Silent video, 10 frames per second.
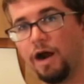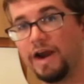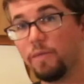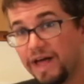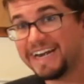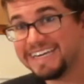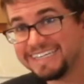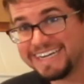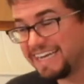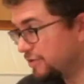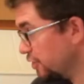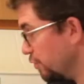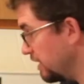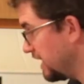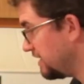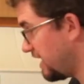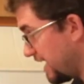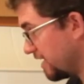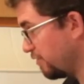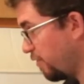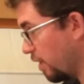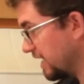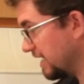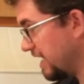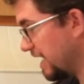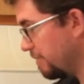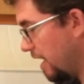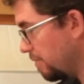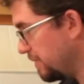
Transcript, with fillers: All right, well, I didn't need to really take a fork and cut them up